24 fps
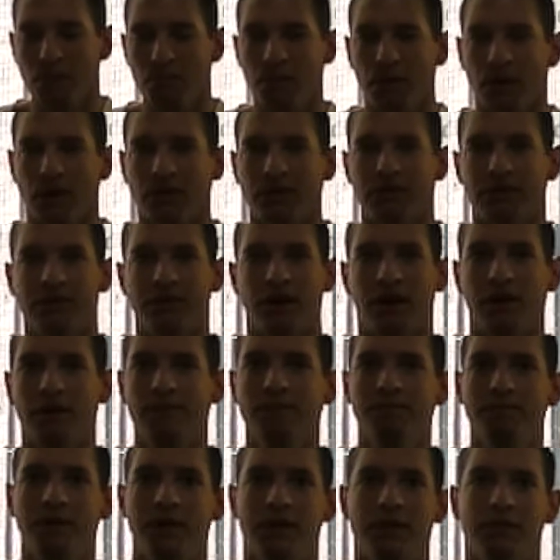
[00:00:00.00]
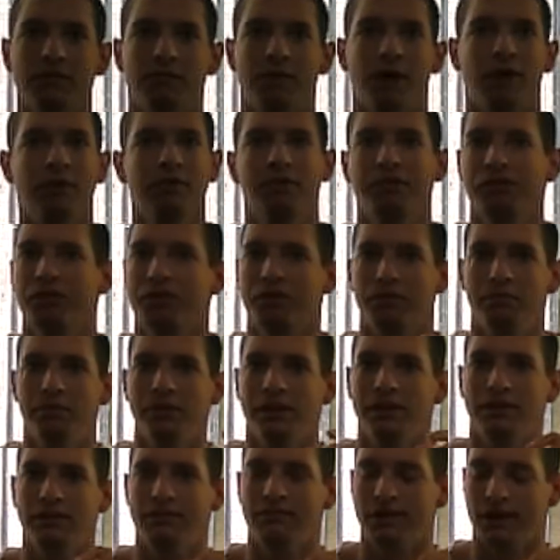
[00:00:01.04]
on the tongue and in the mouth,
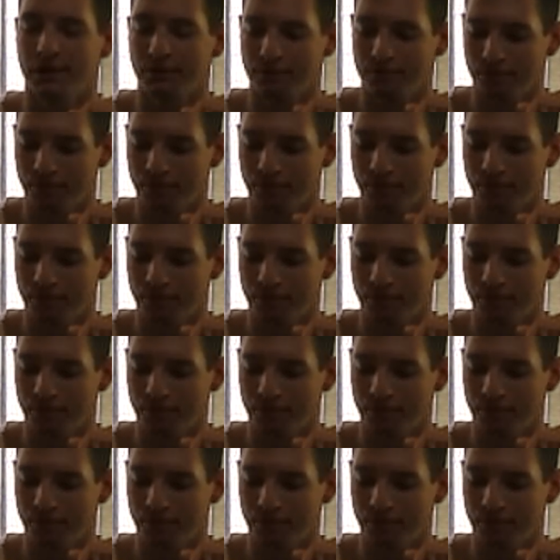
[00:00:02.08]
completely fine.